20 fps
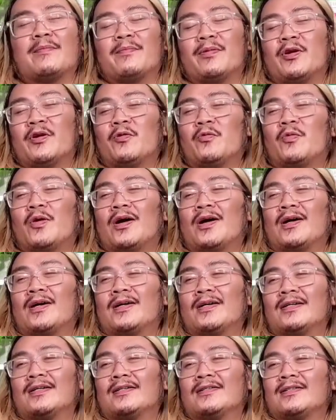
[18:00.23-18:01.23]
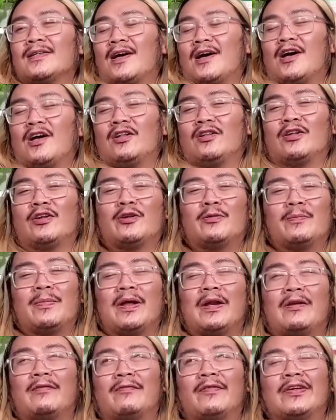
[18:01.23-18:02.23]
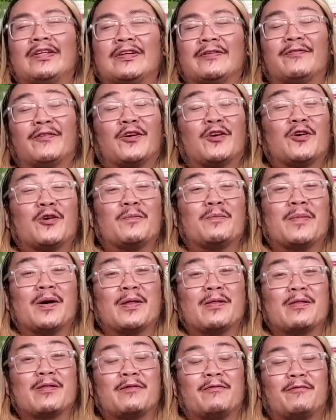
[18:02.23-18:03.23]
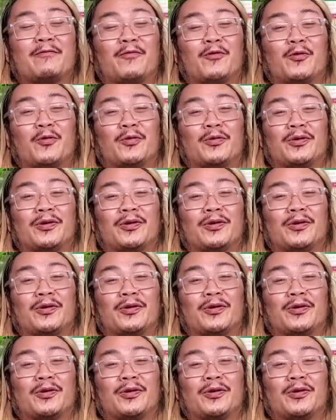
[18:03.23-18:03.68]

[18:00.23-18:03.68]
December was a little bit of a difficult month